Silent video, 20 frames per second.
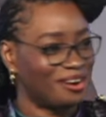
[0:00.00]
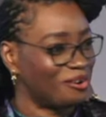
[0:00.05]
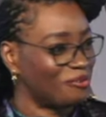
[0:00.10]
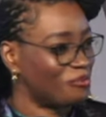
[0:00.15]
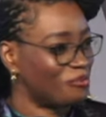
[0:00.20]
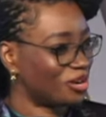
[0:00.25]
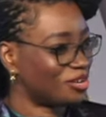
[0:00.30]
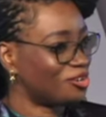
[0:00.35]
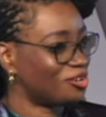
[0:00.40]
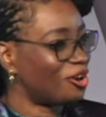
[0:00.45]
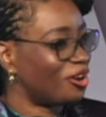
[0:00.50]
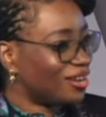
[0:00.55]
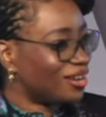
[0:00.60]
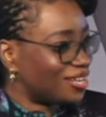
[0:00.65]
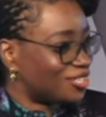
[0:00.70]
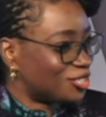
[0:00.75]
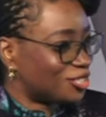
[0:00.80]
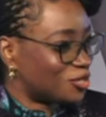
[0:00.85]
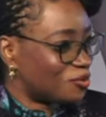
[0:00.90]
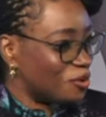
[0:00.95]
What
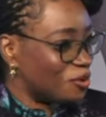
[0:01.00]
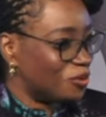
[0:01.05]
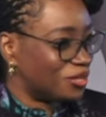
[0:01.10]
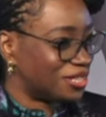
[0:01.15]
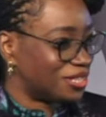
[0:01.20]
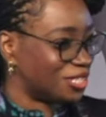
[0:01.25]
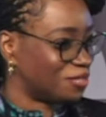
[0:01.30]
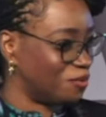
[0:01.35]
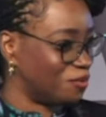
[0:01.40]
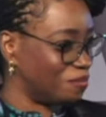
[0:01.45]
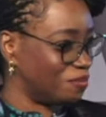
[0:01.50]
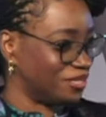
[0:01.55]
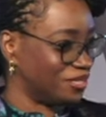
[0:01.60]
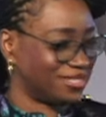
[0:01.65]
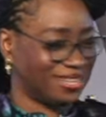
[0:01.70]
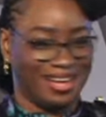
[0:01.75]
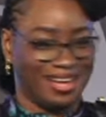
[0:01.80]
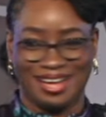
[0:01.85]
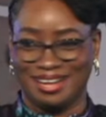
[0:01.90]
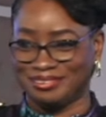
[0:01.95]
knowledge do we want these people to
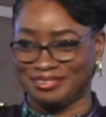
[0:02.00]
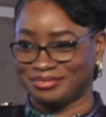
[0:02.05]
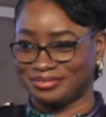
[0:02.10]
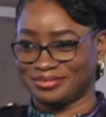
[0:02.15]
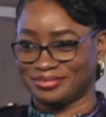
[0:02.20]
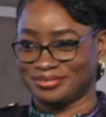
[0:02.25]
have?